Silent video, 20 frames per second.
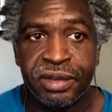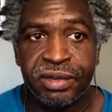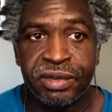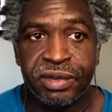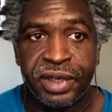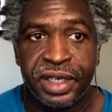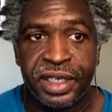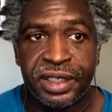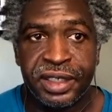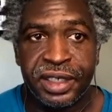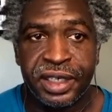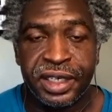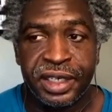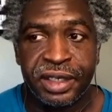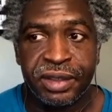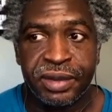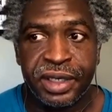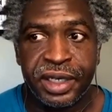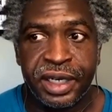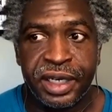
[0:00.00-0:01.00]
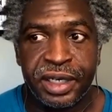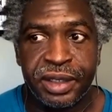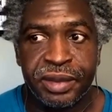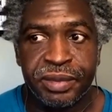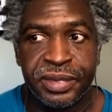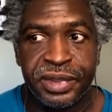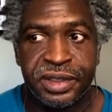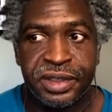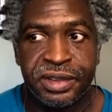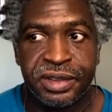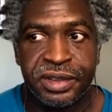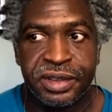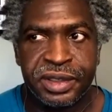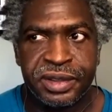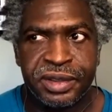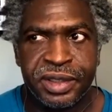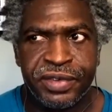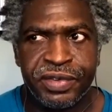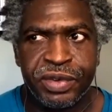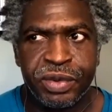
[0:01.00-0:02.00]
Right now. And
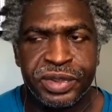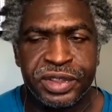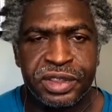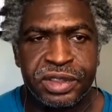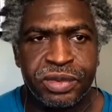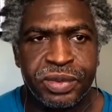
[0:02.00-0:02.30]
every once